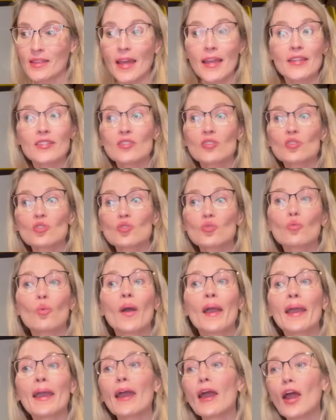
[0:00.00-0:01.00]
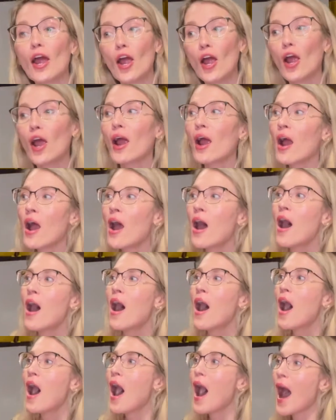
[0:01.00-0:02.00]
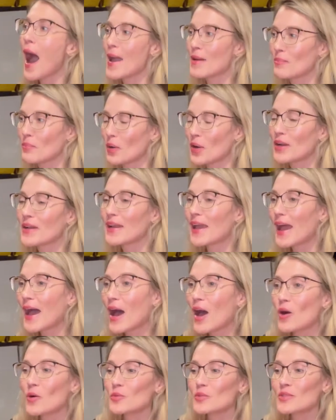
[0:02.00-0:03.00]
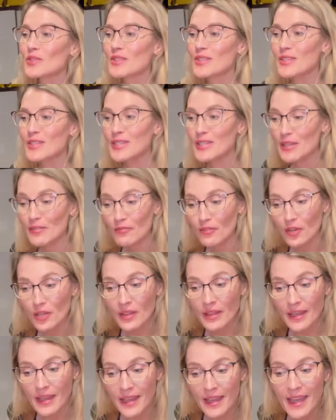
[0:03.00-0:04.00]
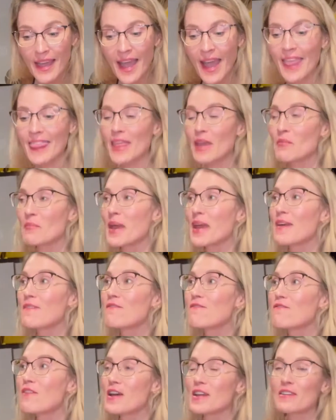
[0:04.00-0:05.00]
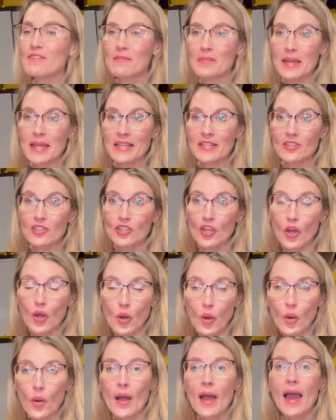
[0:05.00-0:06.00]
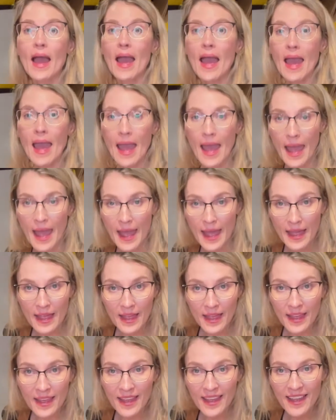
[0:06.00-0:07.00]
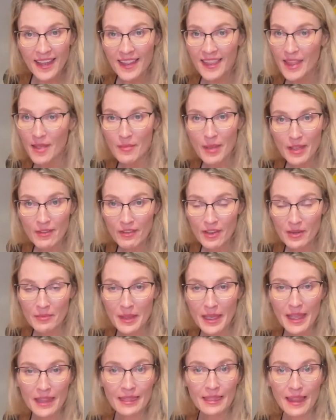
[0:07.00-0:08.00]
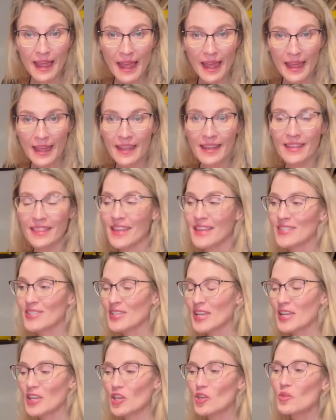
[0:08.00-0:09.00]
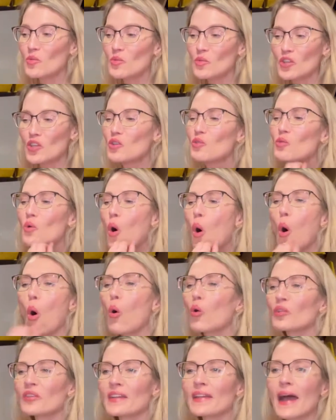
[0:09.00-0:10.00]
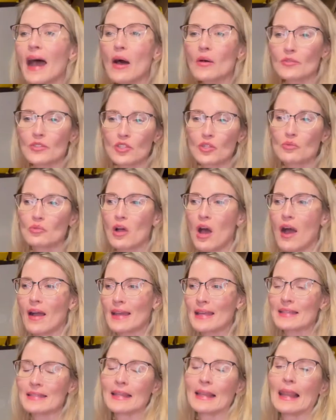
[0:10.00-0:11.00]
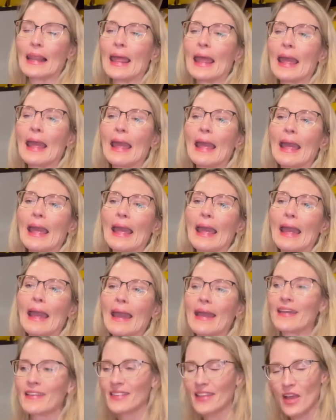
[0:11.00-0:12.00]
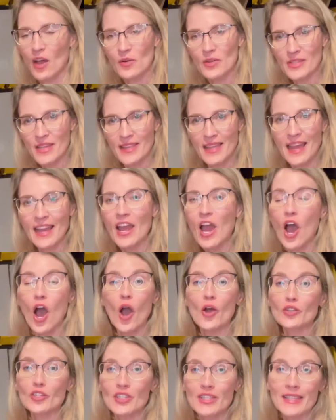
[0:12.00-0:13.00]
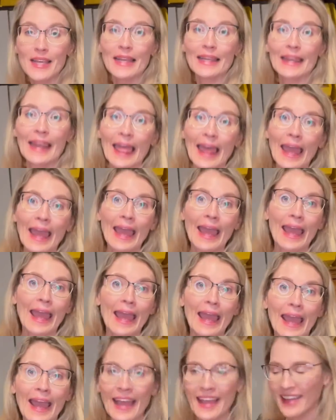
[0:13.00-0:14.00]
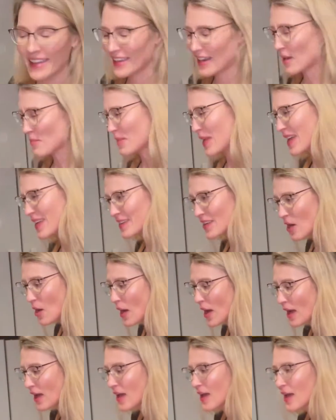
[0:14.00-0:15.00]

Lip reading: they swear I pronounce differently, and they make fun of me. So egg, they make fun of me, and leg. They say, you hold it out too long. It's leg. They always say that. Oh, she said leg. And I'm like, no,